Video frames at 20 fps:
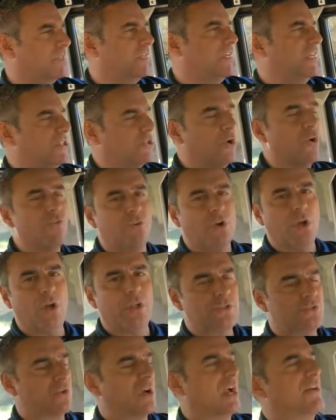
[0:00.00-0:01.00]
its
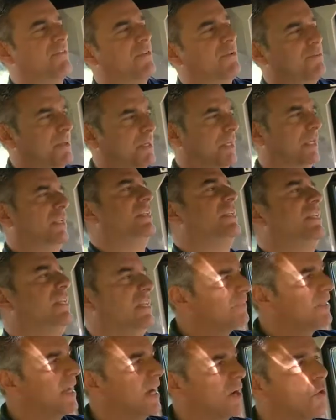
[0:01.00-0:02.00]
overall
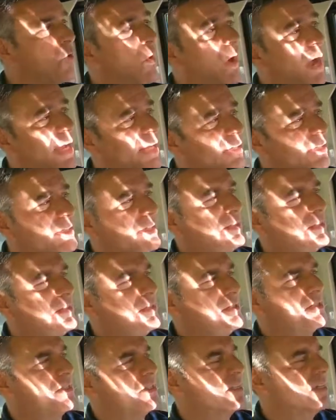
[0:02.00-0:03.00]
drivability, how quiet it
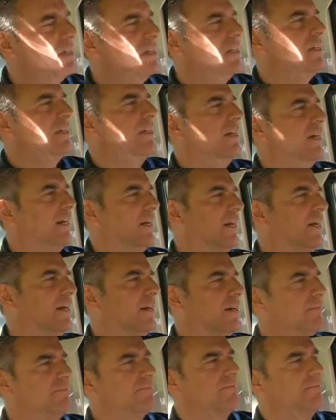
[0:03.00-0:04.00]
is,
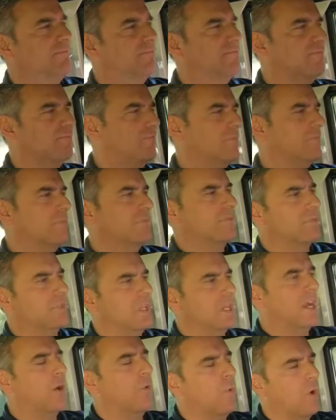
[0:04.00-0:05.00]

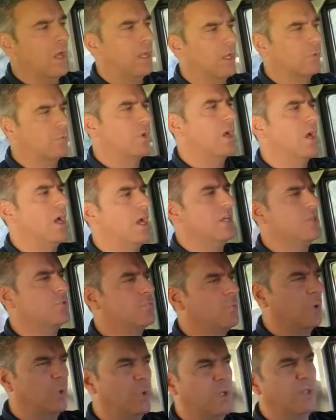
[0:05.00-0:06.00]
how well it runs.
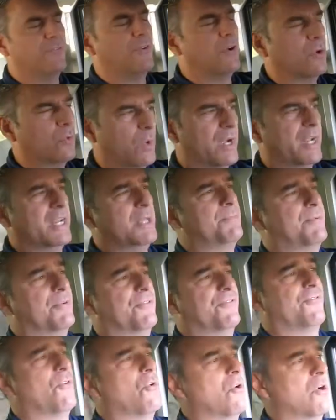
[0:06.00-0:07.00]
Well, we'll have already
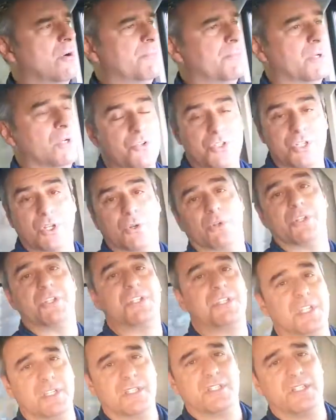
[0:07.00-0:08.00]
performed our 0 to
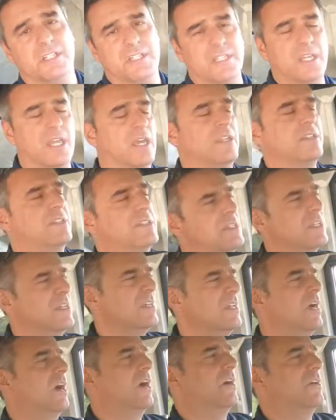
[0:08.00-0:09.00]
60 test,
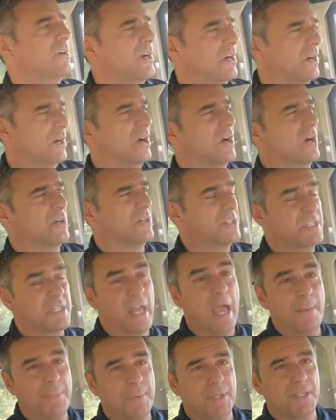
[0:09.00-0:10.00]
our
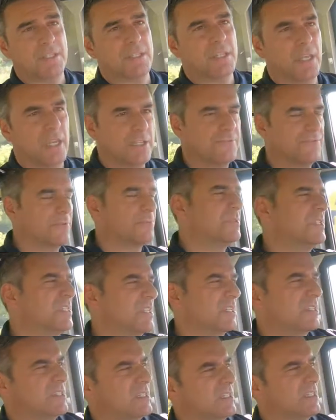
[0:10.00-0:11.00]
stopping test from
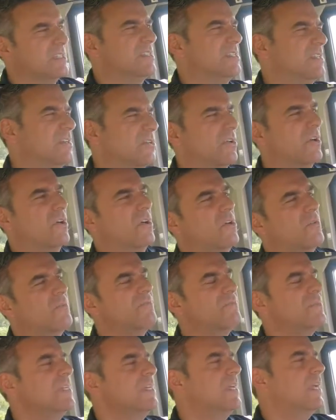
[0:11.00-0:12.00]
60 to 0,
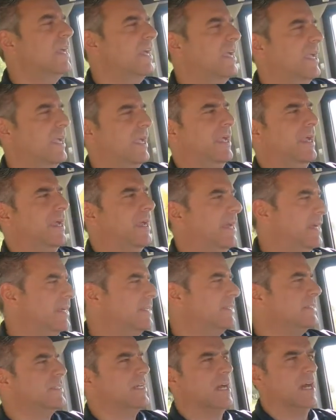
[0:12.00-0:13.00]

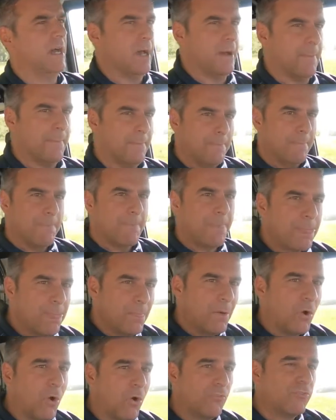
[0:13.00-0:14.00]
and
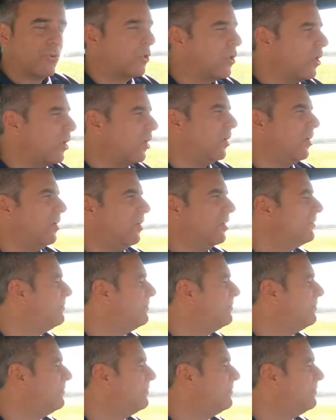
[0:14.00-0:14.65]
overall